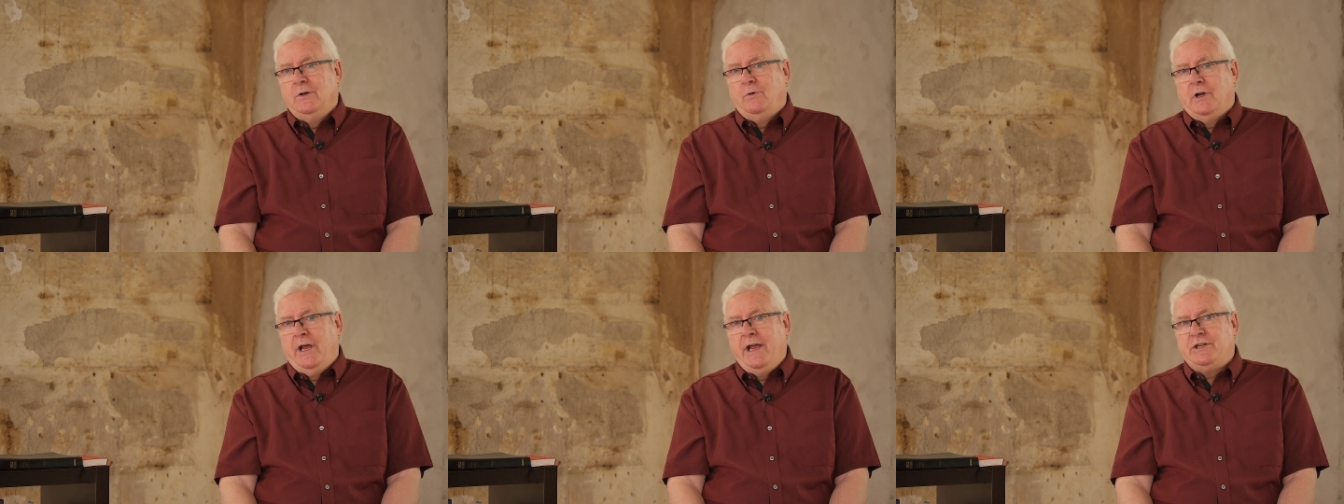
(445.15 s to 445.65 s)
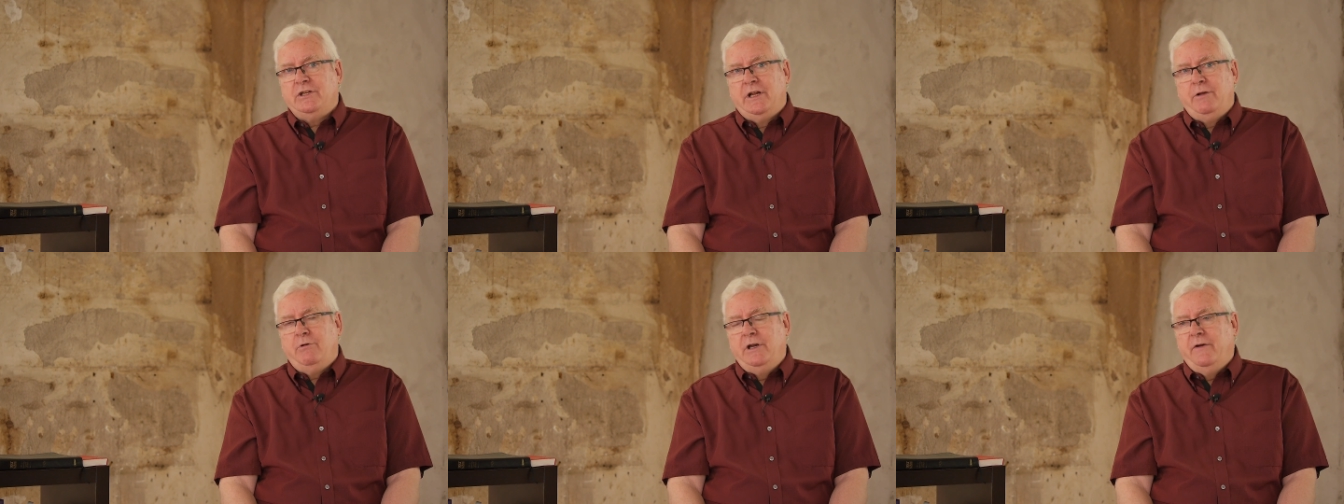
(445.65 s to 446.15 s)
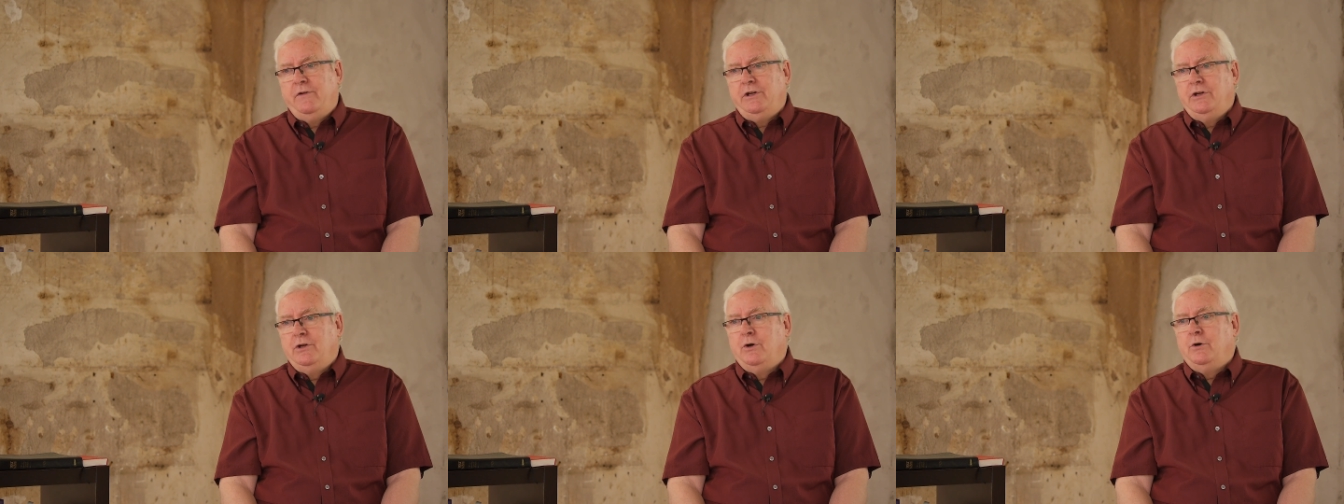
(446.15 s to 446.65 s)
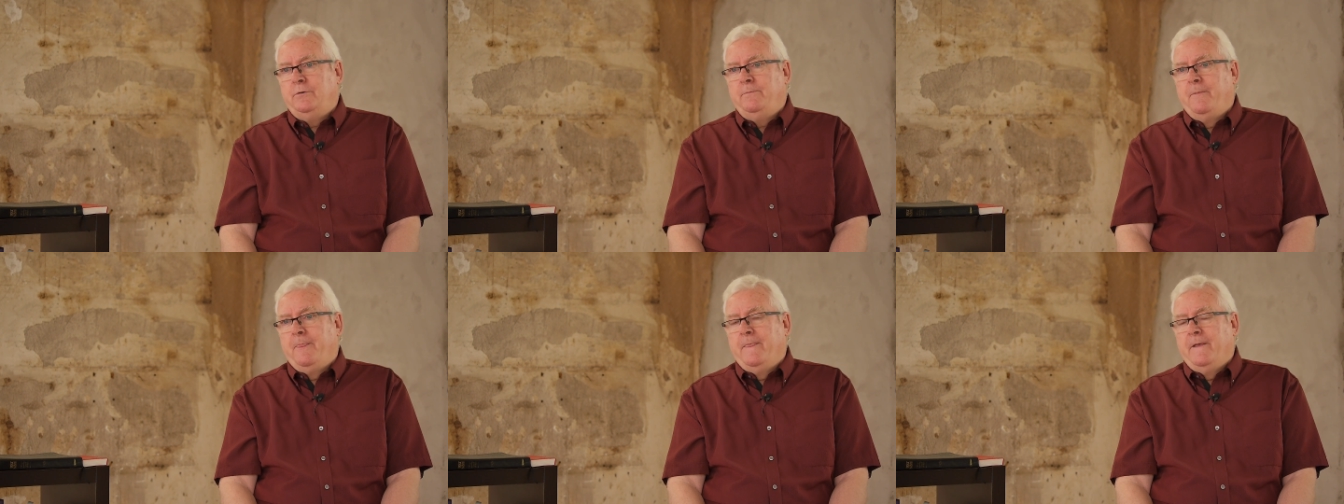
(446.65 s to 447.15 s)
Well, actually, whenever you
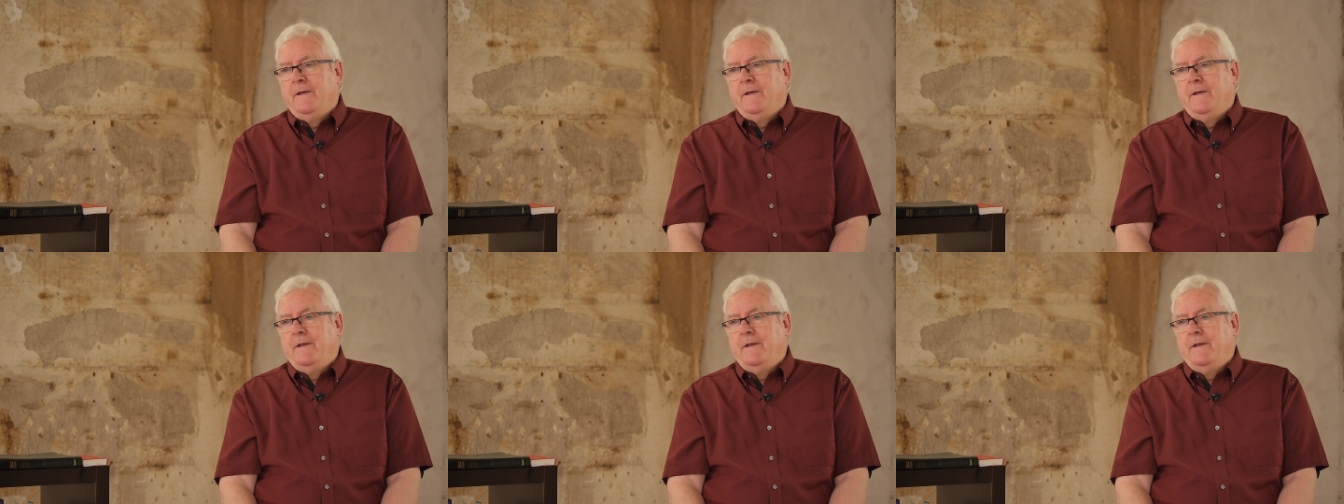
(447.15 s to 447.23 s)
know